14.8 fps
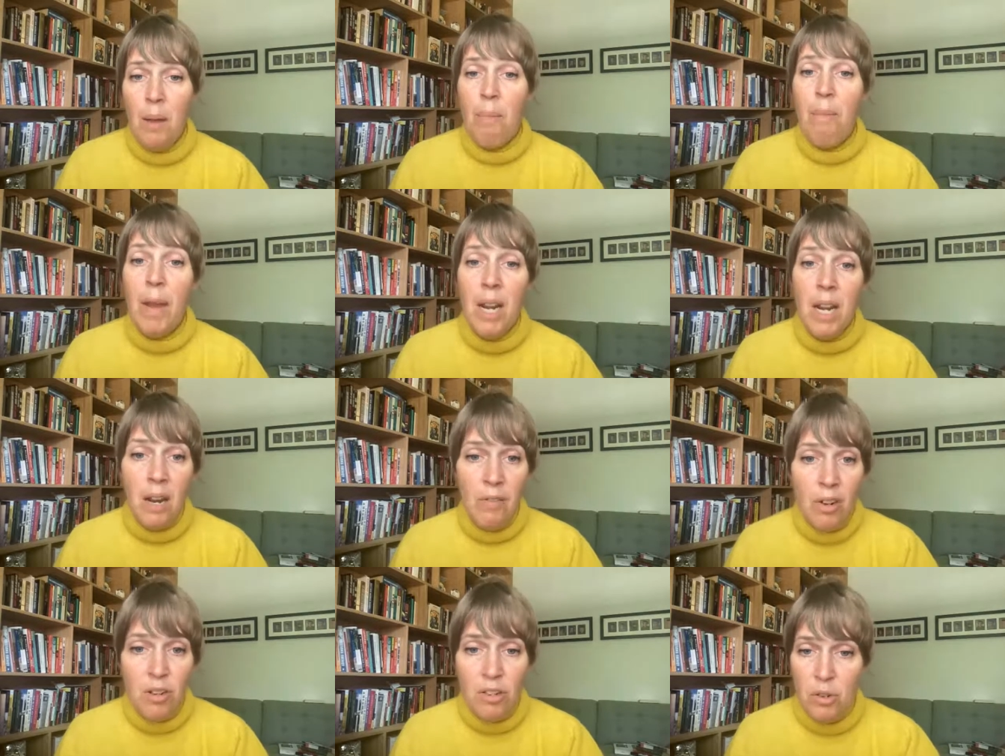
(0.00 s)
Many
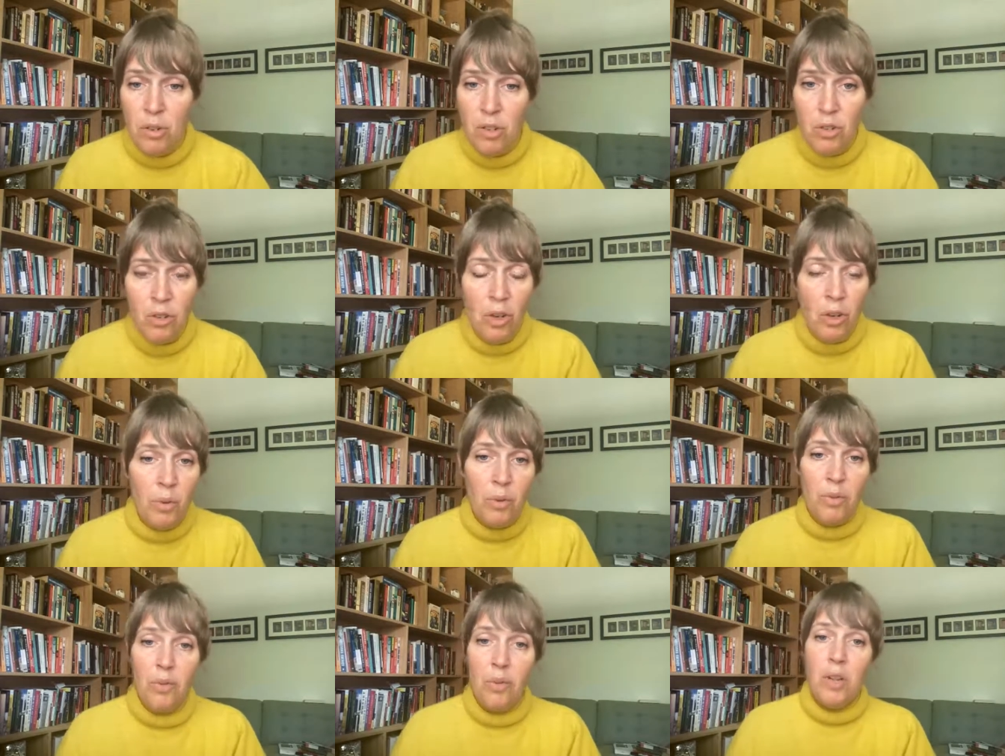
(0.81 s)
of our students
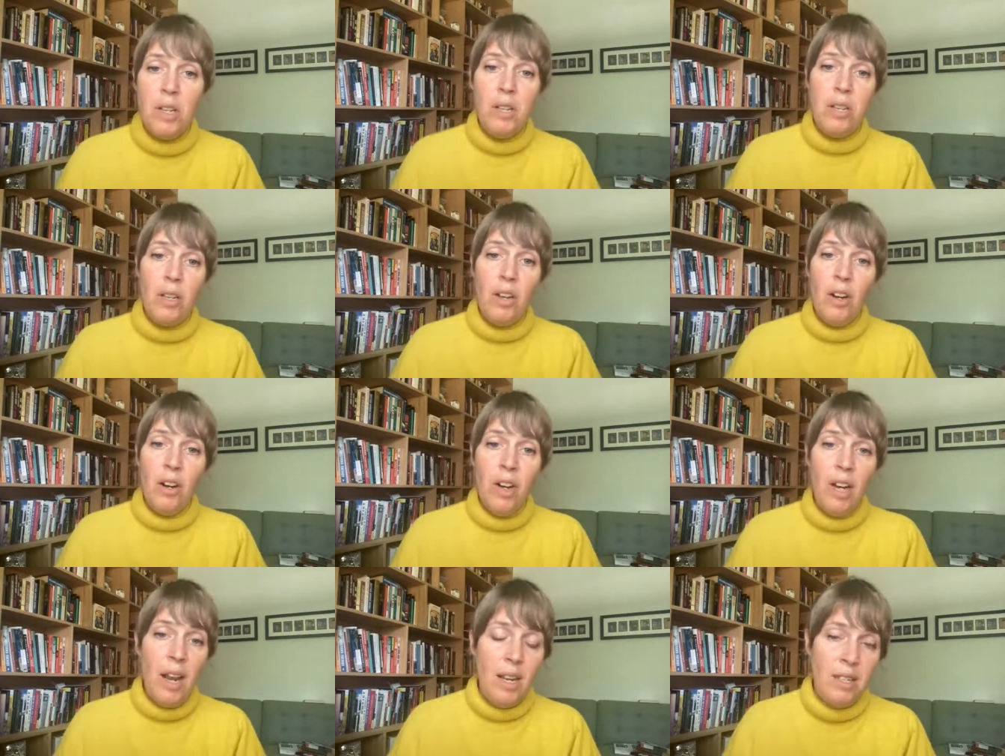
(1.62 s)
struggle with food
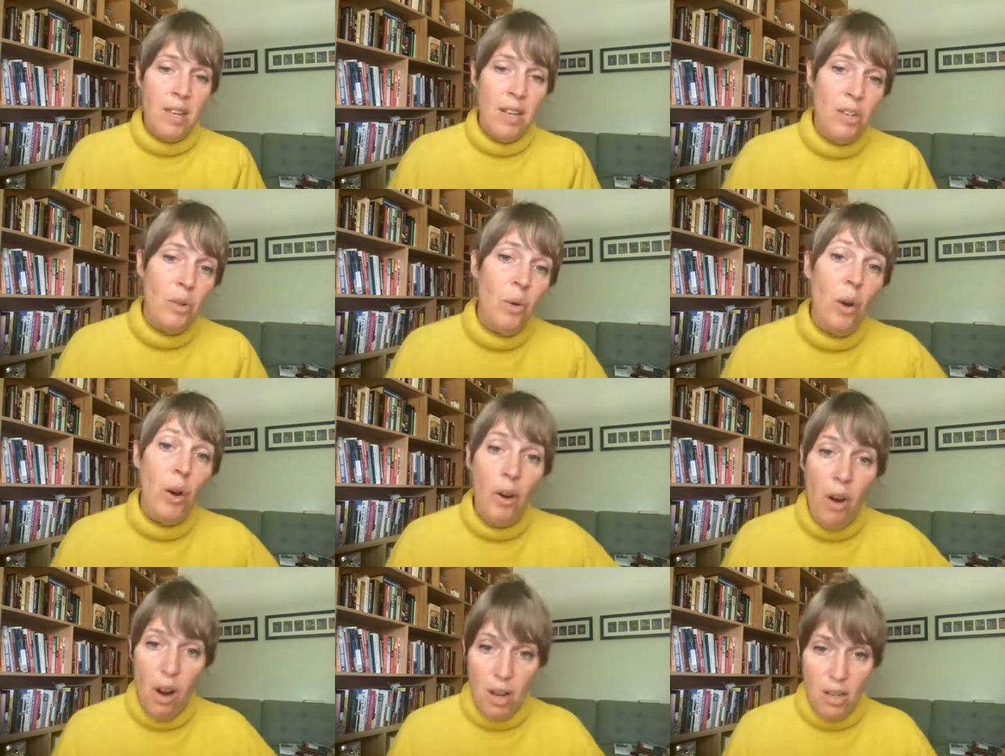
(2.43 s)
insecurity as they do
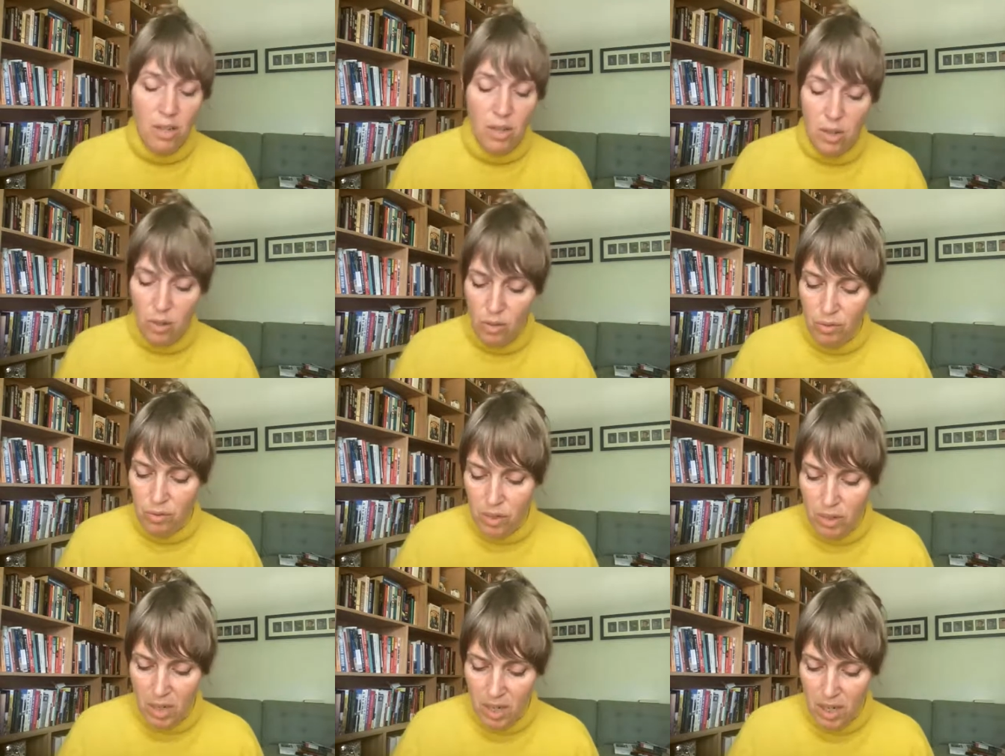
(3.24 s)
across the
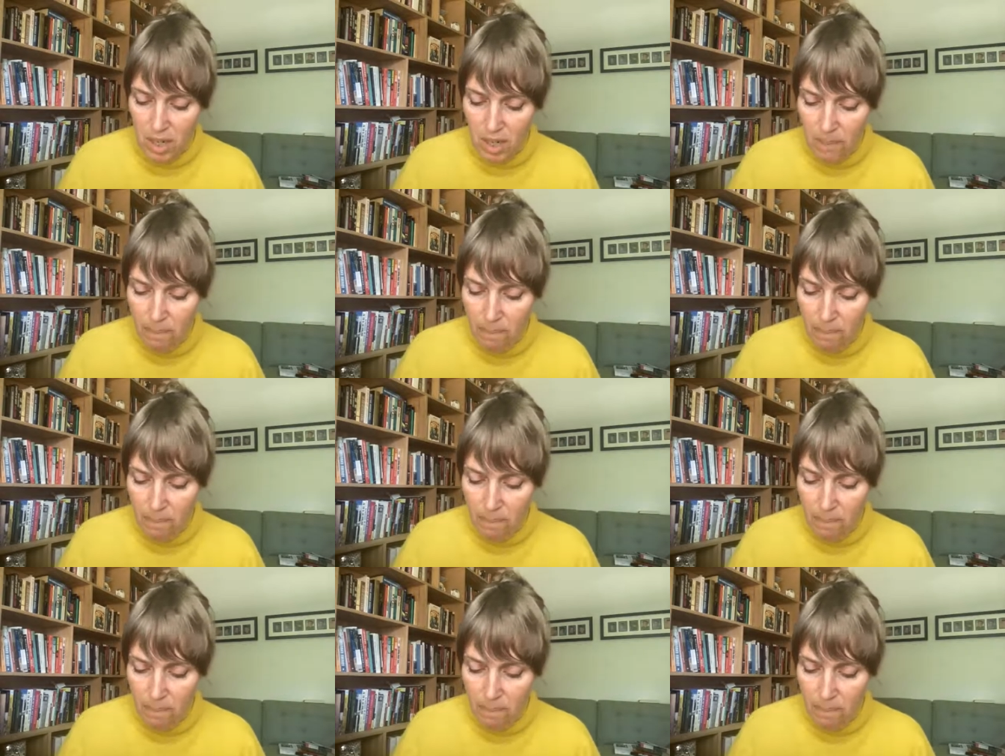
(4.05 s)
university.